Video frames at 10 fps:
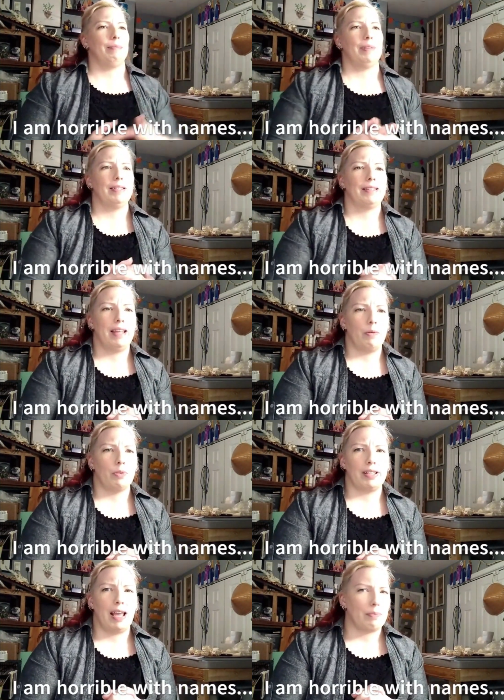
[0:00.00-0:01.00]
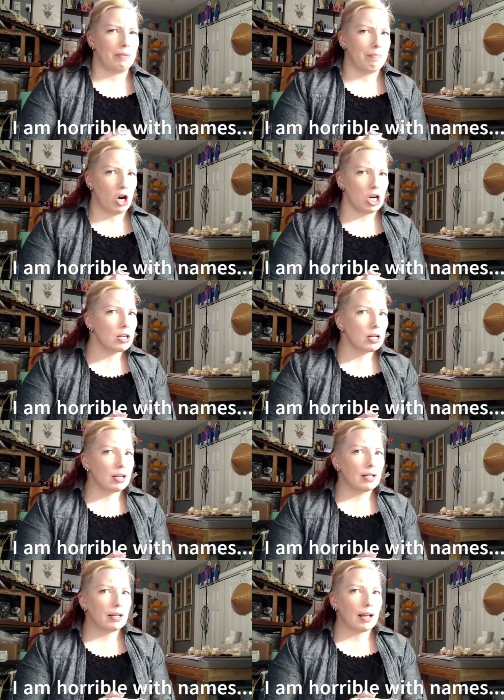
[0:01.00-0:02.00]
His name was Captain Mark,
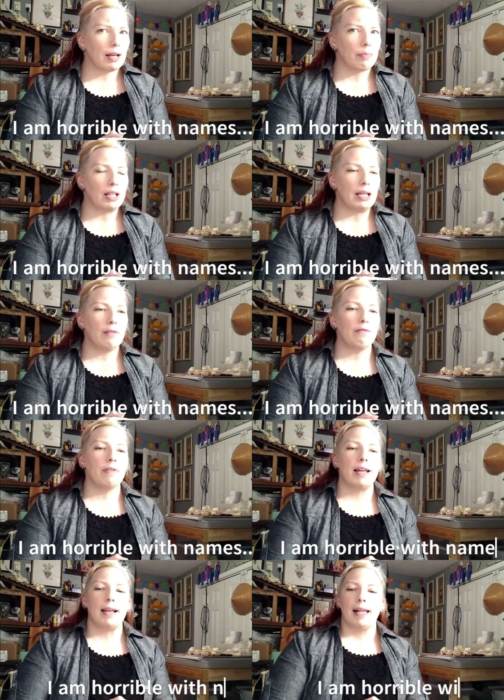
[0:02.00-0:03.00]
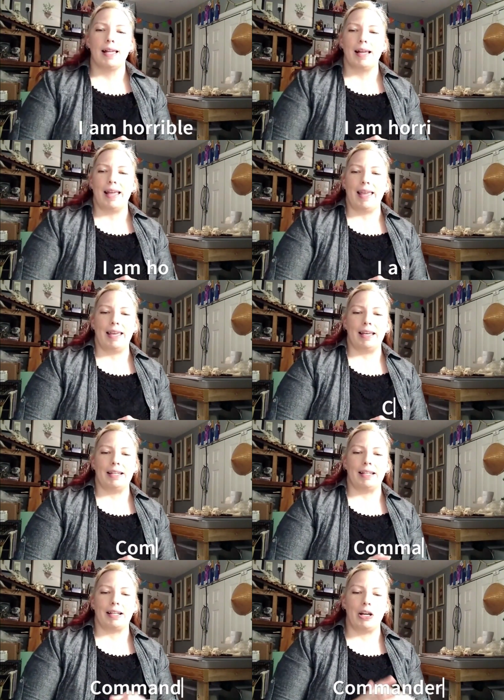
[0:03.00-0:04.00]
I believe.
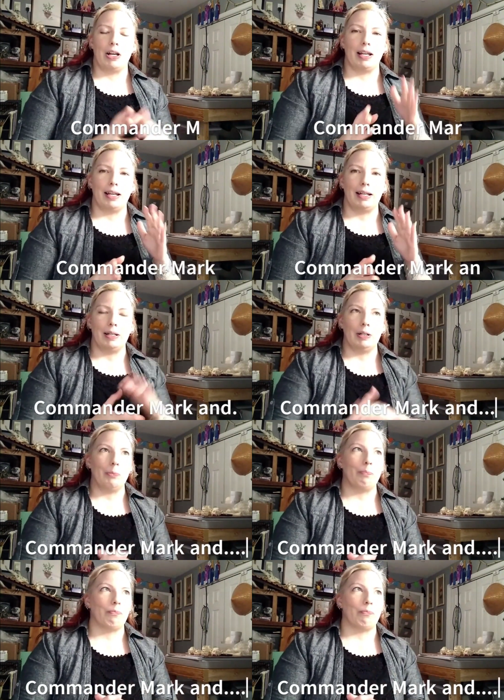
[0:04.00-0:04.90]
And I